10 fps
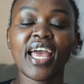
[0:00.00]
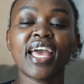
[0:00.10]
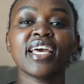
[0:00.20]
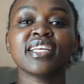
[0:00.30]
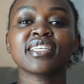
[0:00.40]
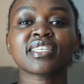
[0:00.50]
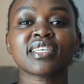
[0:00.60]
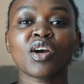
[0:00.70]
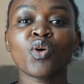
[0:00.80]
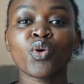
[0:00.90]
and
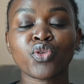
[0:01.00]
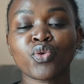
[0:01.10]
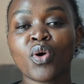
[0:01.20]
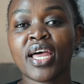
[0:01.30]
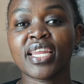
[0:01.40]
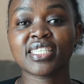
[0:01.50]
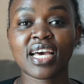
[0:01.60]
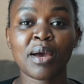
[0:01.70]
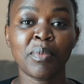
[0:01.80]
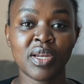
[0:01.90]
go through an
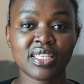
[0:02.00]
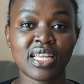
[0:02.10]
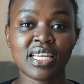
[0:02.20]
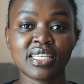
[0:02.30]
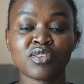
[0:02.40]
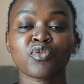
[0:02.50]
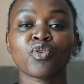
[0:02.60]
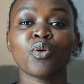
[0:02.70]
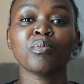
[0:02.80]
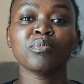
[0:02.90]
entire playlist
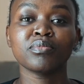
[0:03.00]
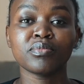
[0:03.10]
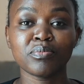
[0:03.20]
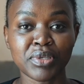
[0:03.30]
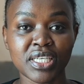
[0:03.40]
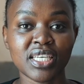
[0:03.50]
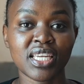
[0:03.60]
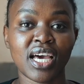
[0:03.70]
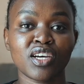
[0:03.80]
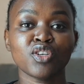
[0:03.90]
from
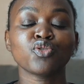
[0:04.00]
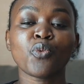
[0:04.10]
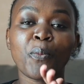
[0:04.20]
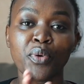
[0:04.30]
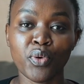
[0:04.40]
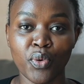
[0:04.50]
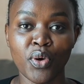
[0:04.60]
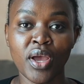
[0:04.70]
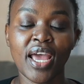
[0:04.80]
beginner to pro.